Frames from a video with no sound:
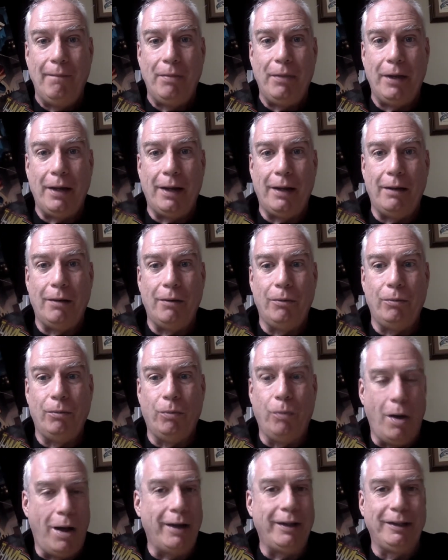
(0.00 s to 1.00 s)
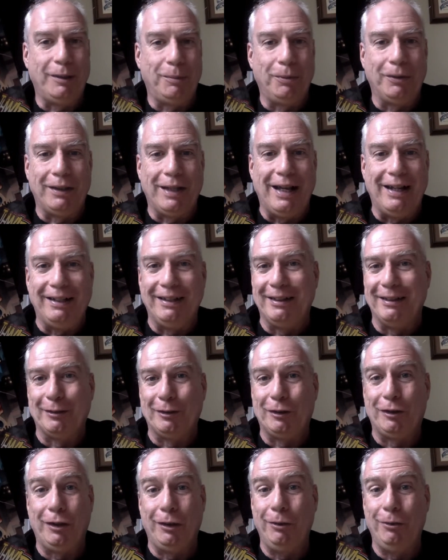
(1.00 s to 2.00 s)
uh, wanting to put that into the
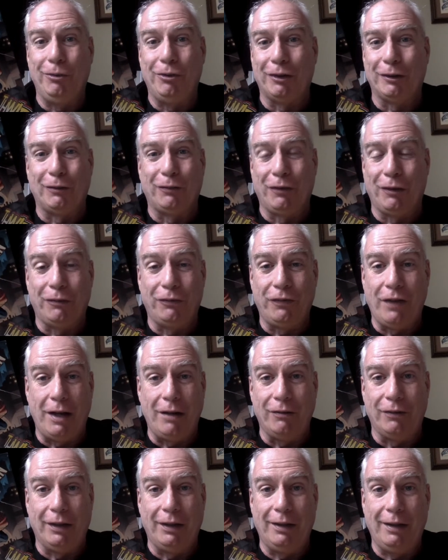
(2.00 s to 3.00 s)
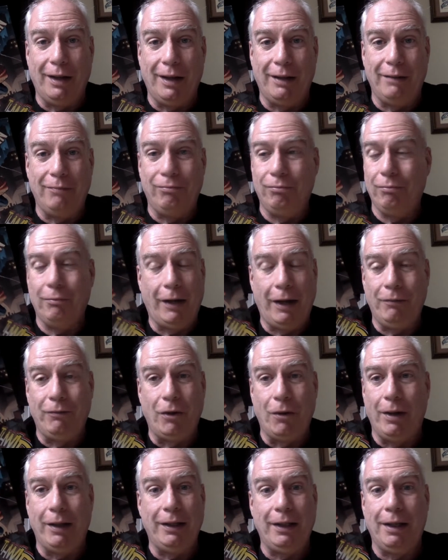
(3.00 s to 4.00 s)
stew just for the fun of it. I, I have
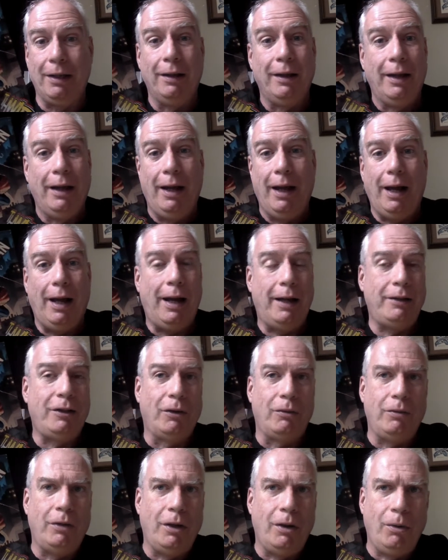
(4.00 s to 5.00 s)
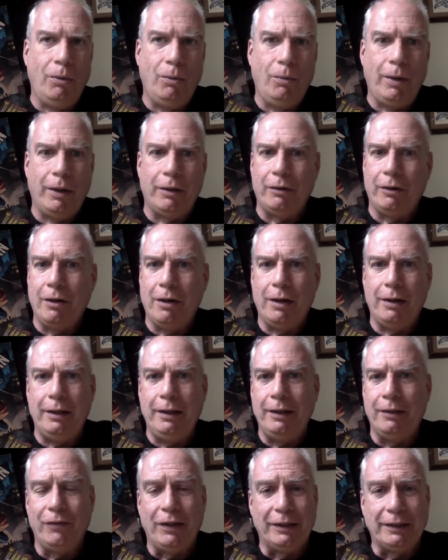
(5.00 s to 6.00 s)
no idea. I don't know whether or not
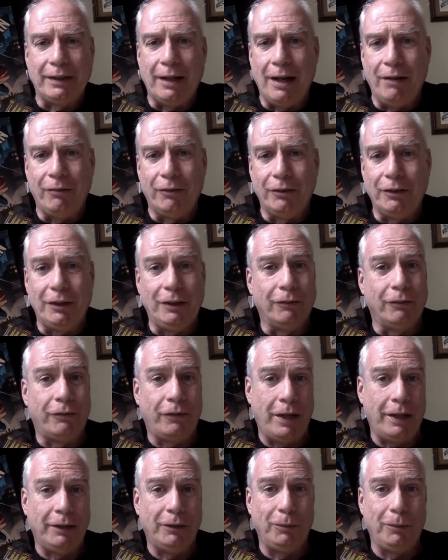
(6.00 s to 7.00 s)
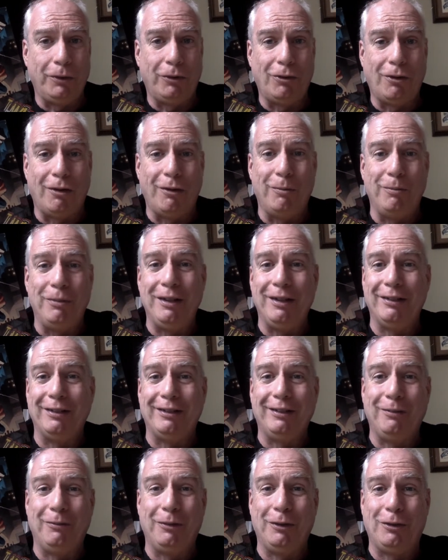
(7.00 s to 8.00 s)
Ethan Van Sciver is still friends with John
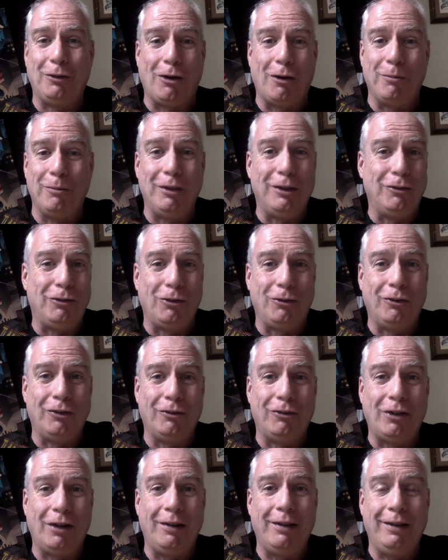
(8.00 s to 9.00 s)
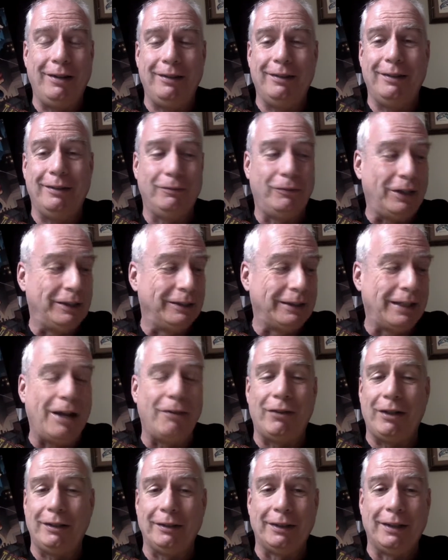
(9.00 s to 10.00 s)
Romita, with John Romita Jr. Van
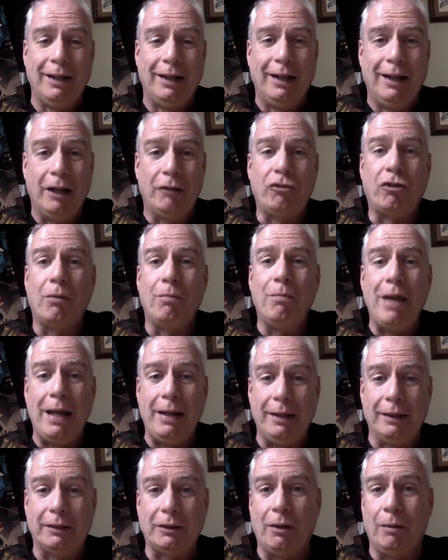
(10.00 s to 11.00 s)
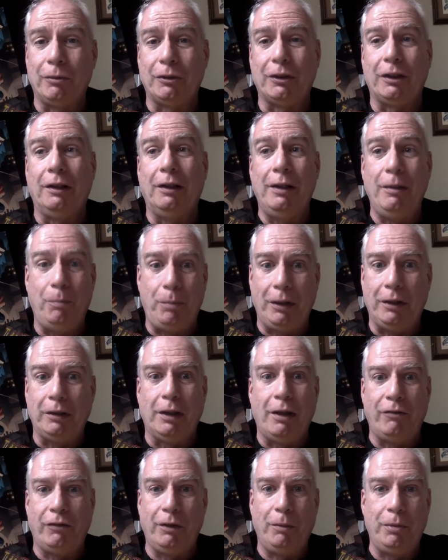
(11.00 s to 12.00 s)
Sciver has a tremendous, almost Olympic
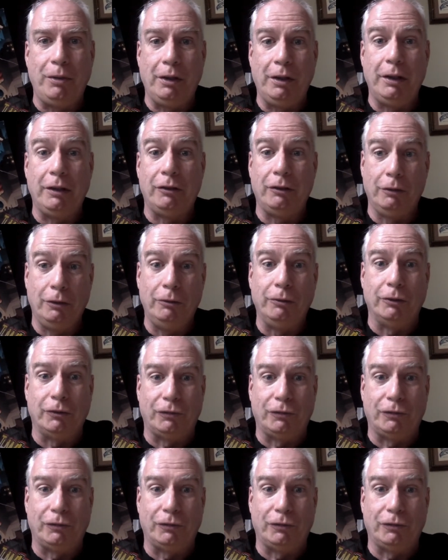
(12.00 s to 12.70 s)
level ability to lose